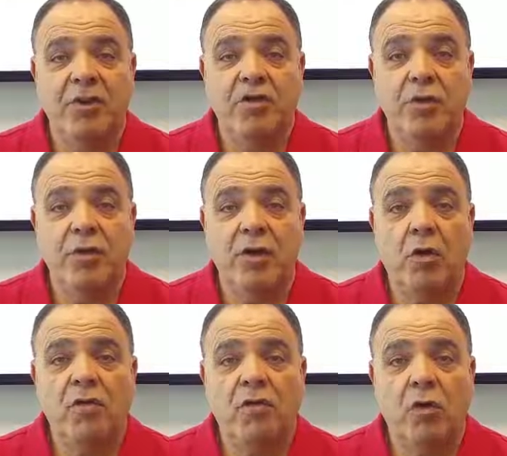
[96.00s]
make sure that
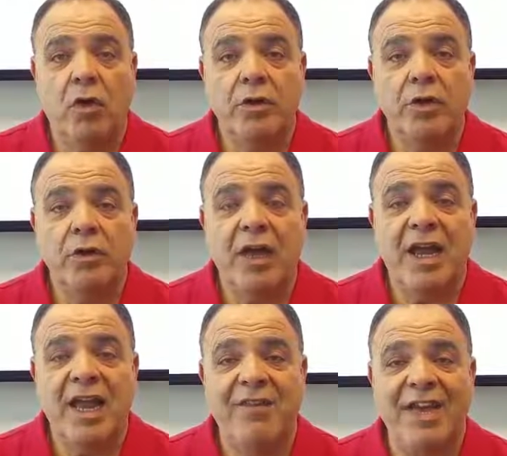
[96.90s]
overall you're
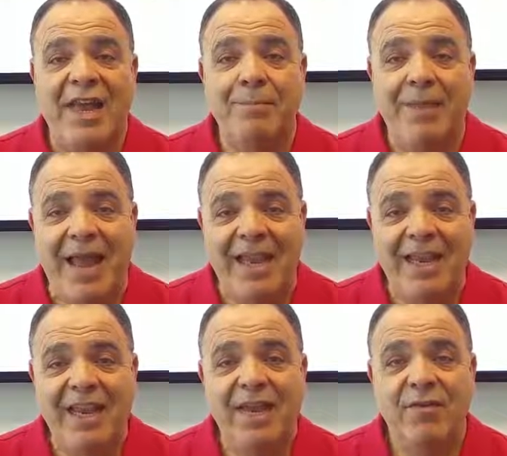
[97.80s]
not having a
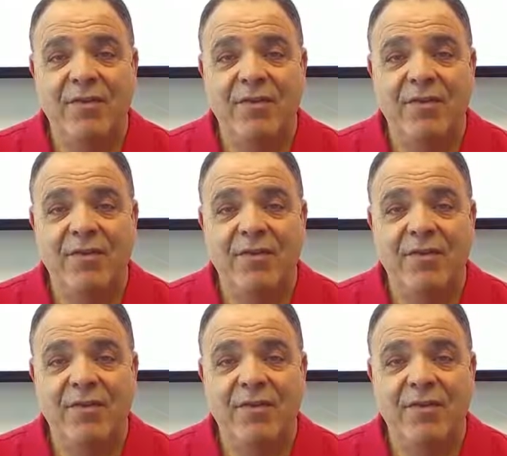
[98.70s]
baggy